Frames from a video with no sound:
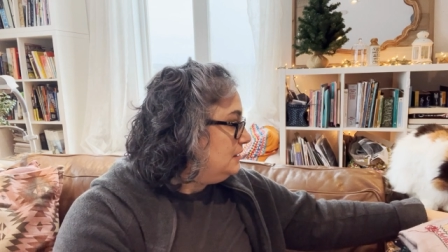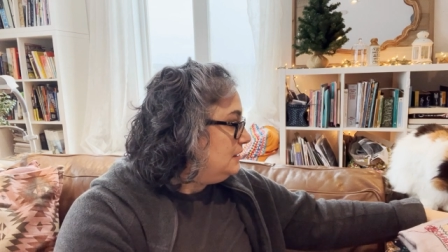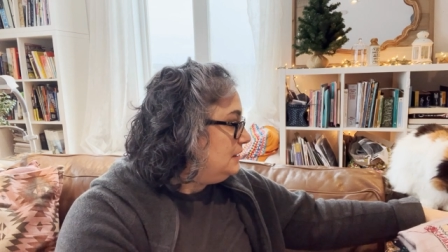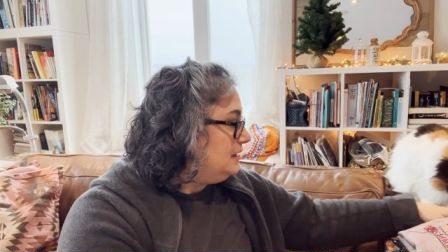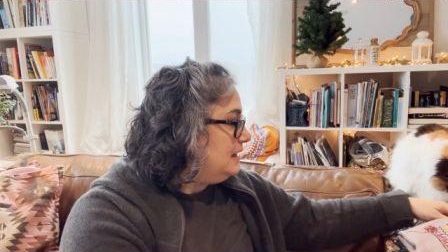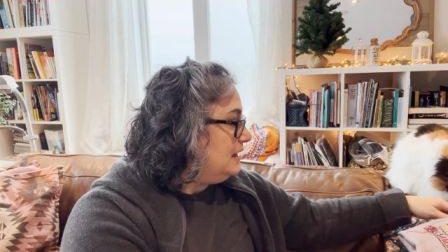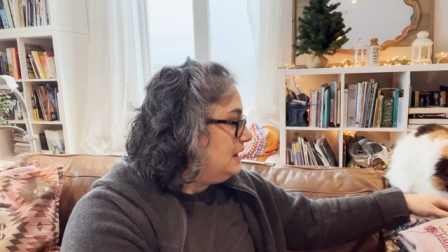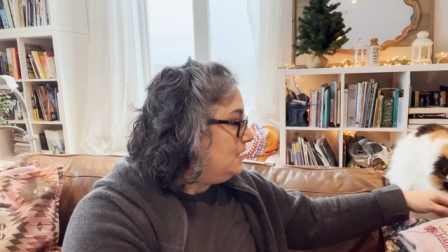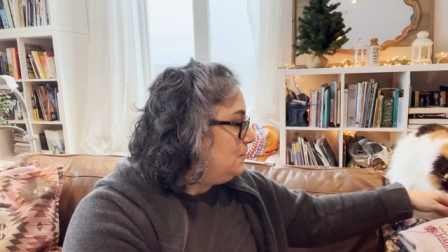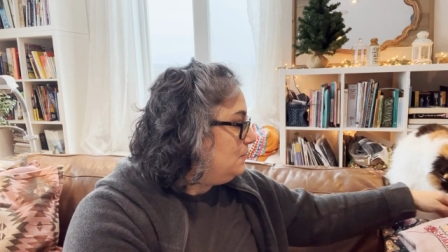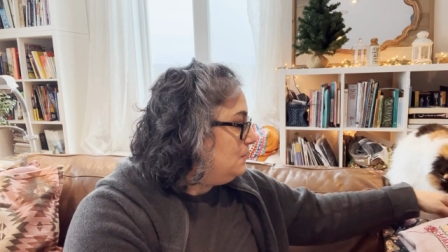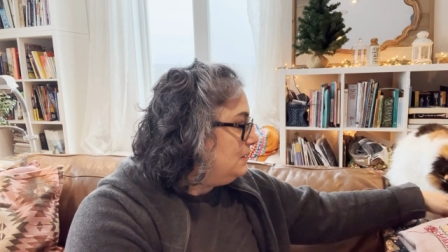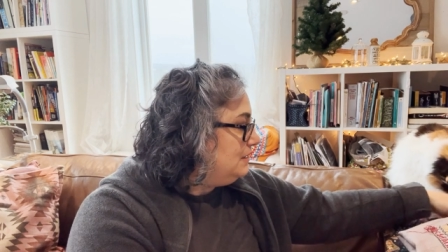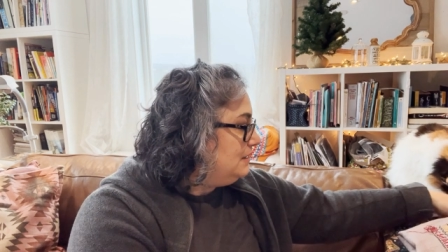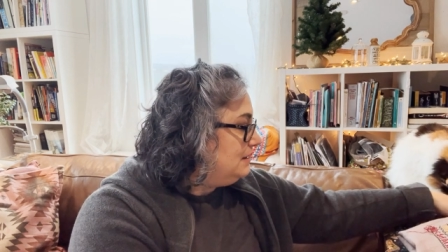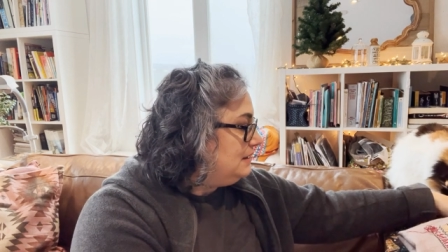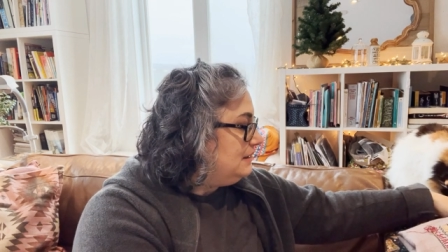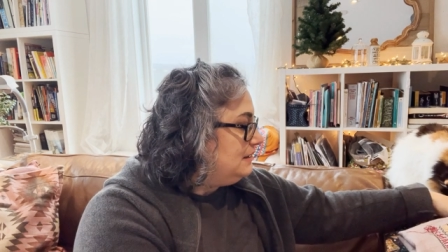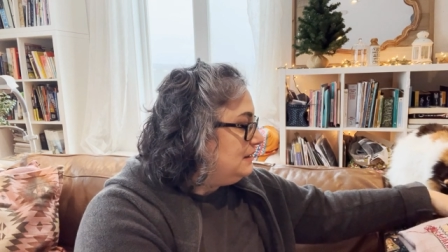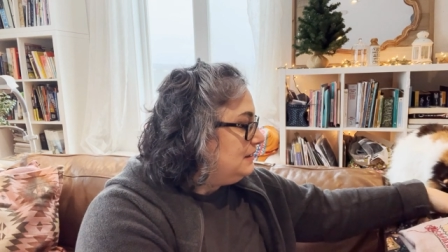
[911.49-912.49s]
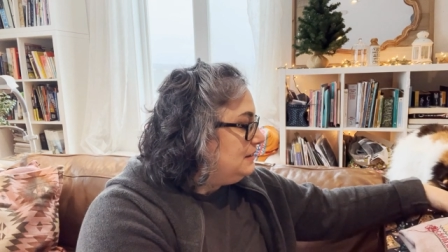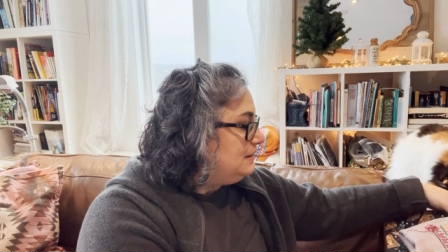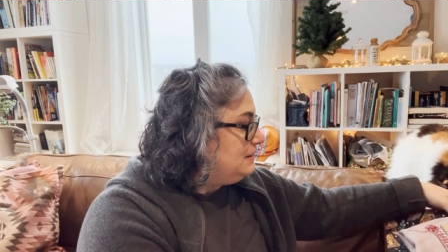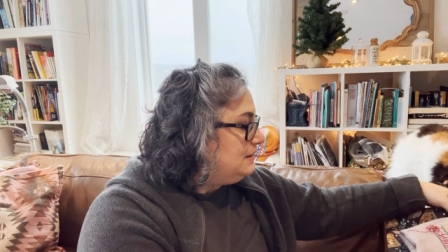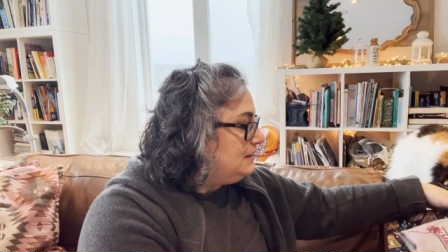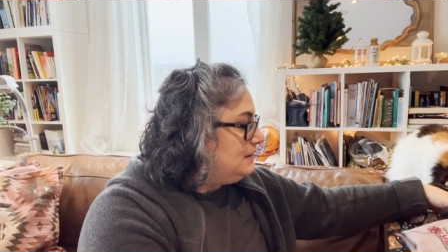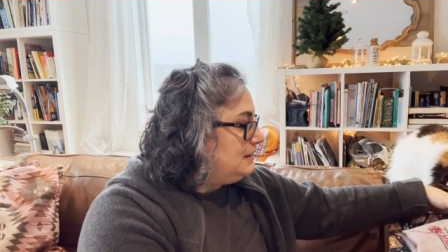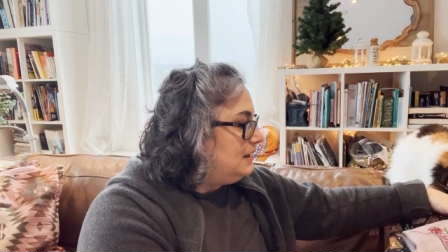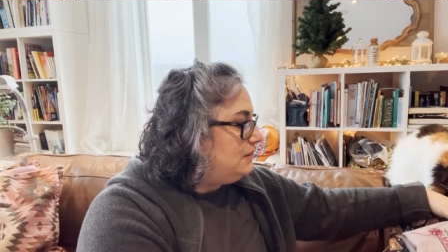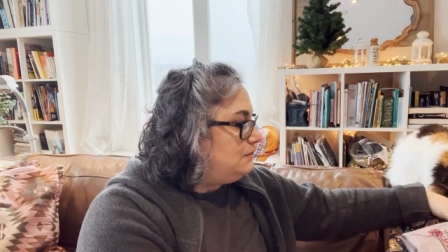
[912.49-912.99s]
Now,
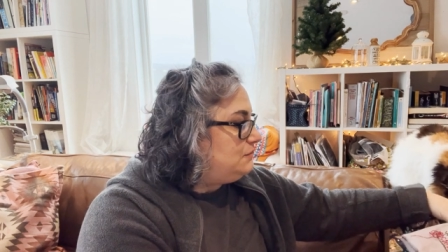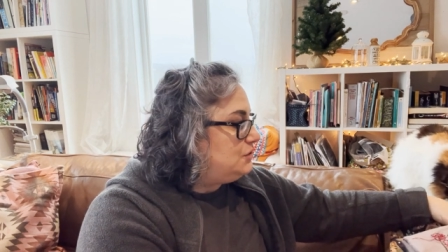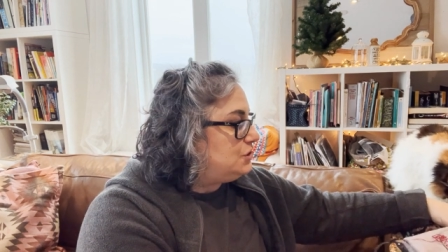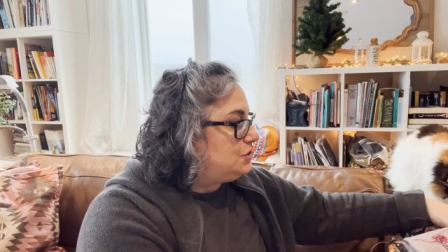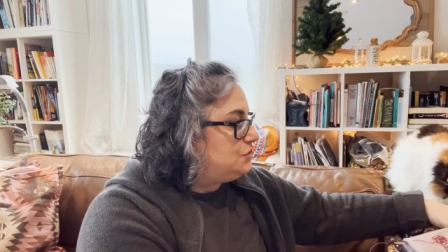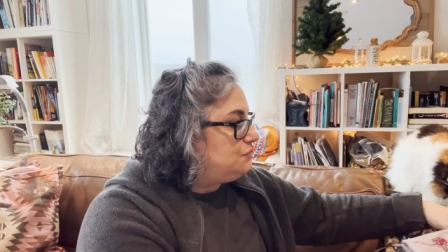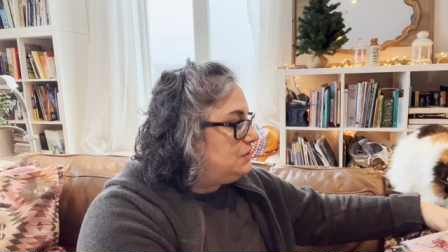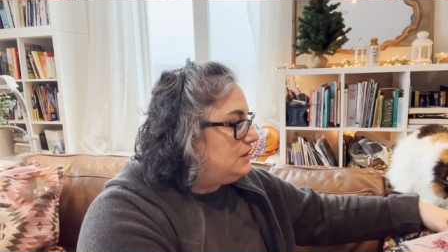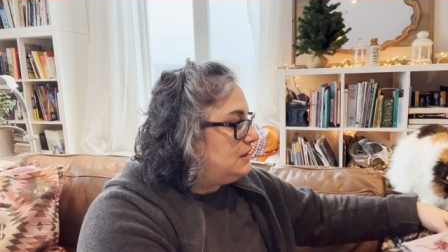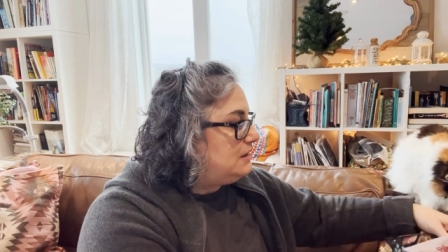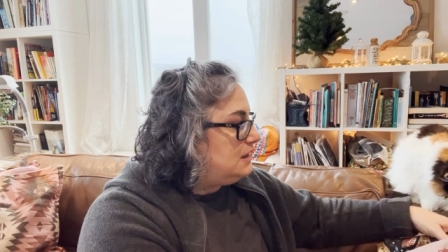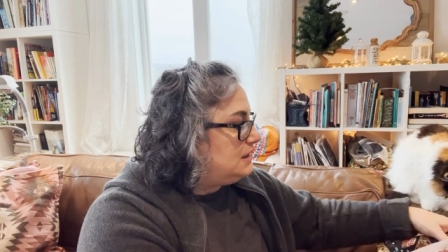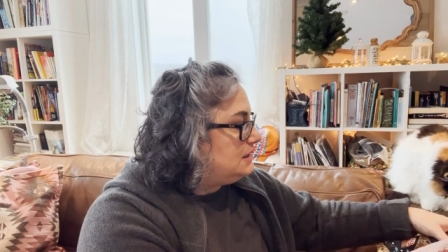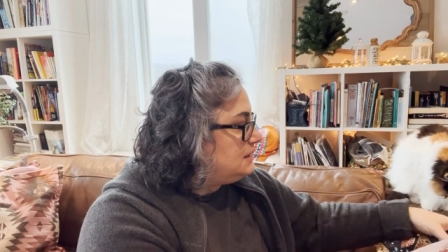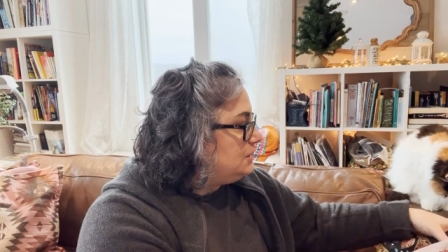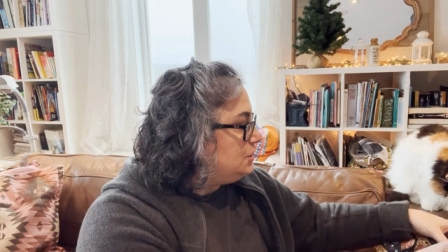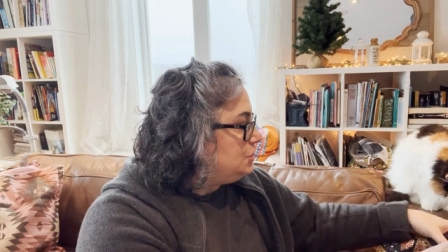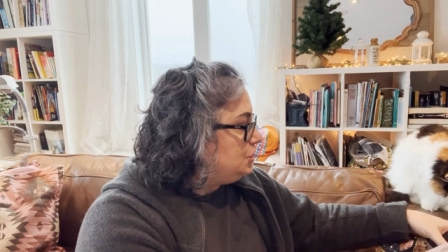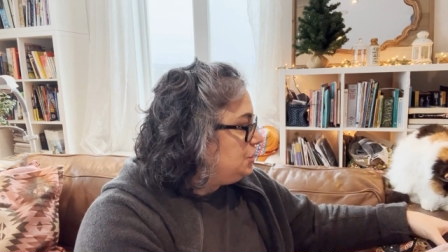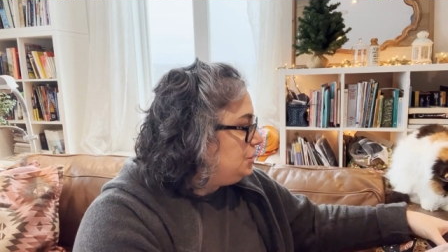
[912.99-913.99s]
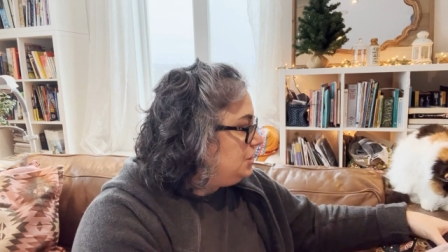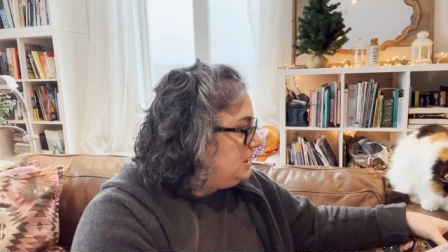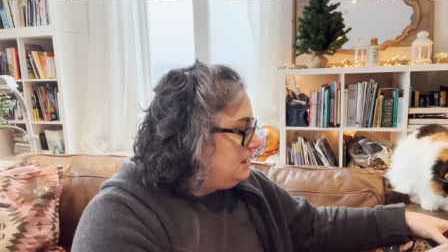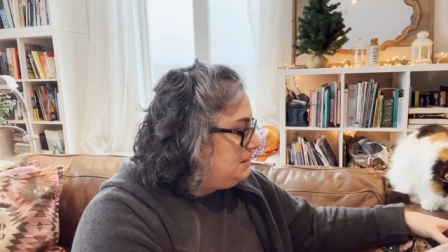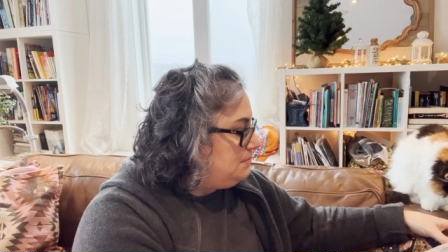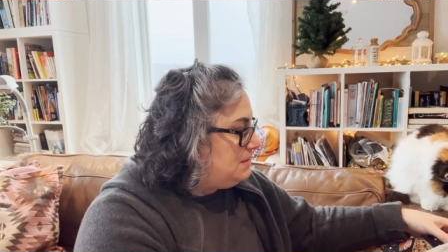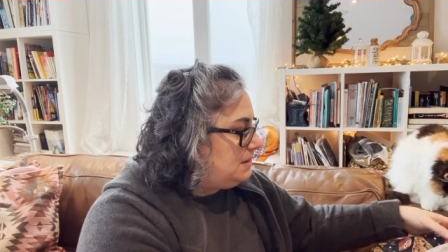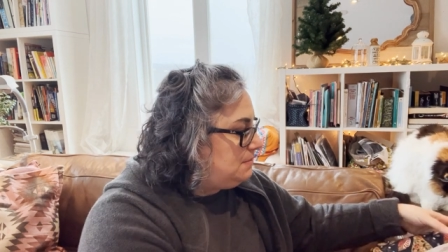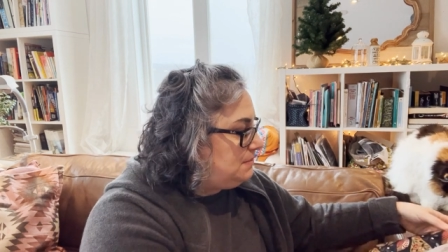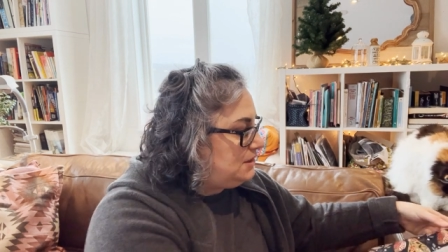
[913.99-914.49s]
I've just realized that she
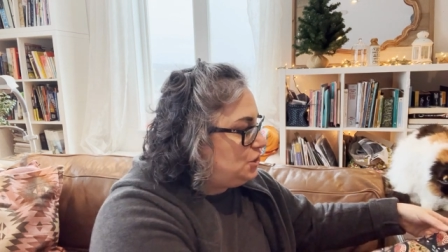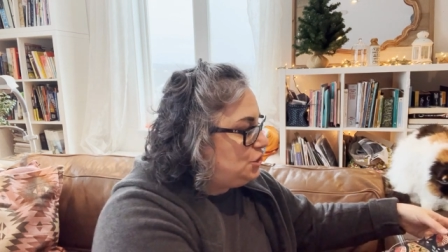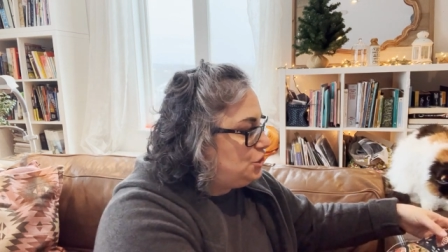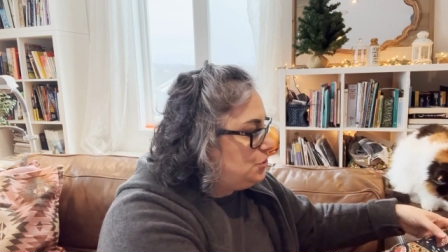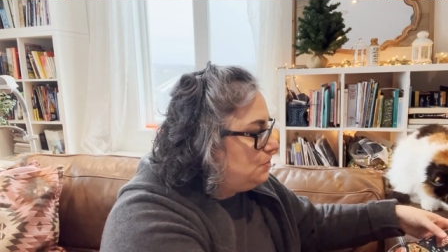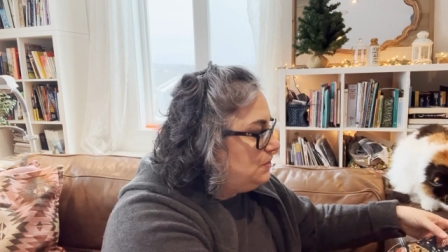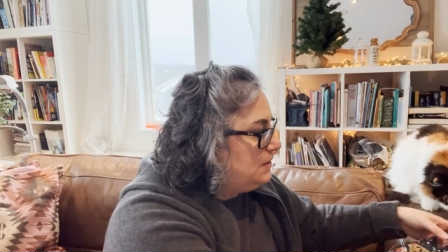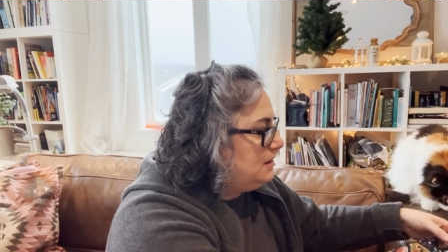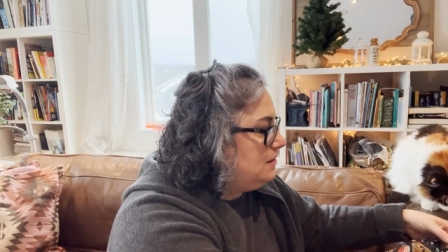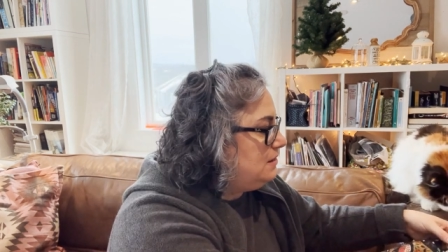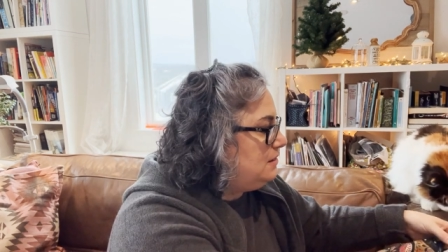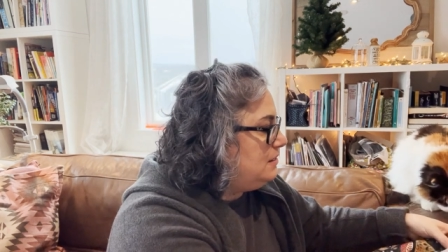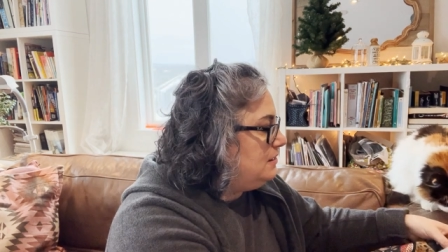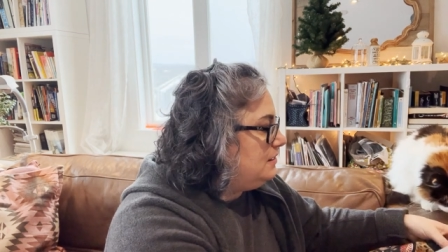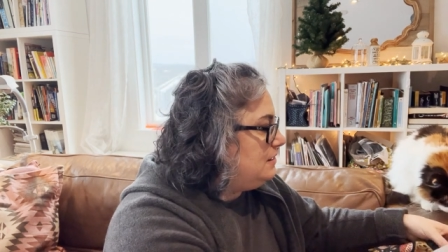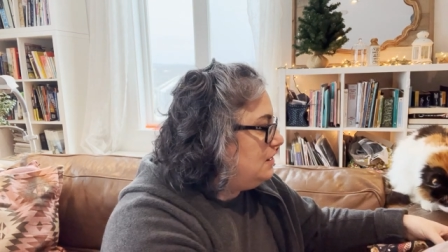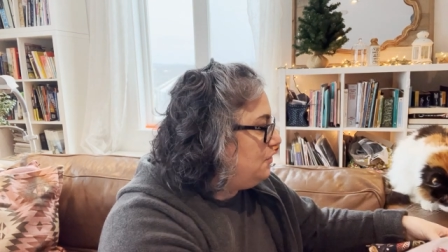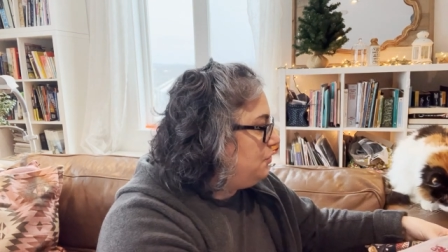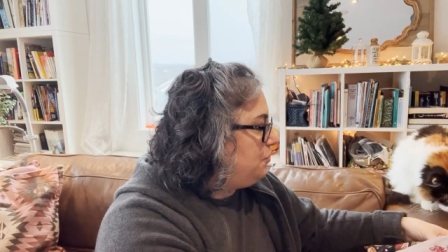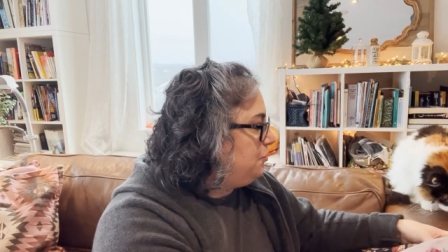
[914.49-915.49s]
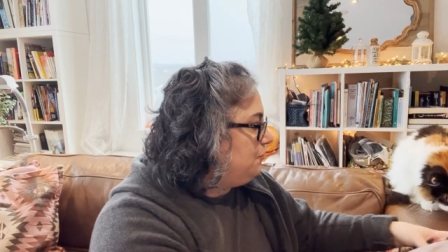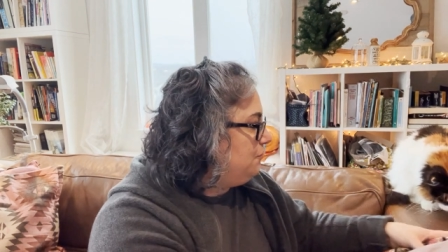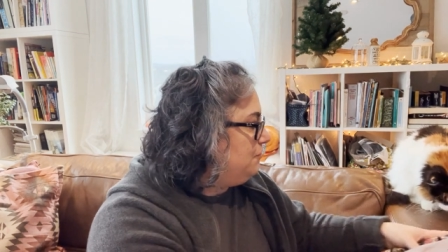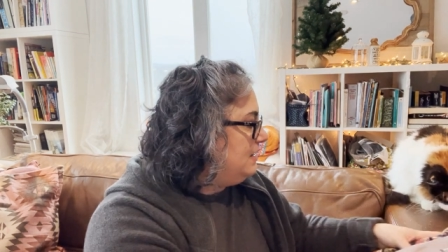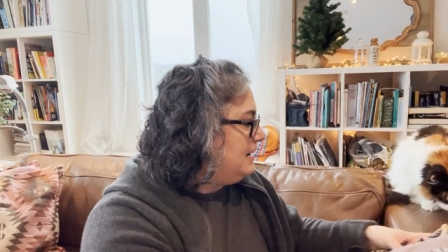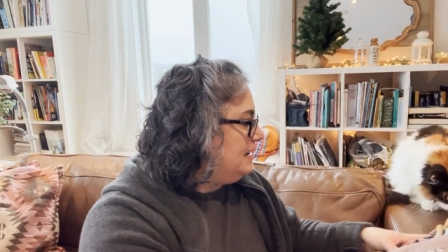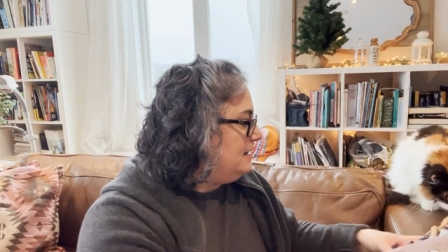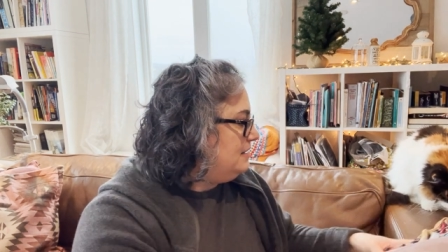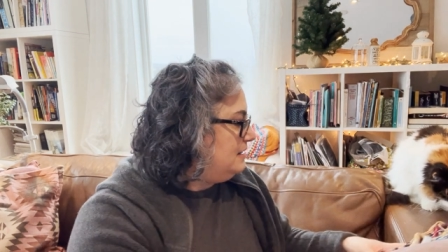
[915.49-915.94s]
may be chewing on thread.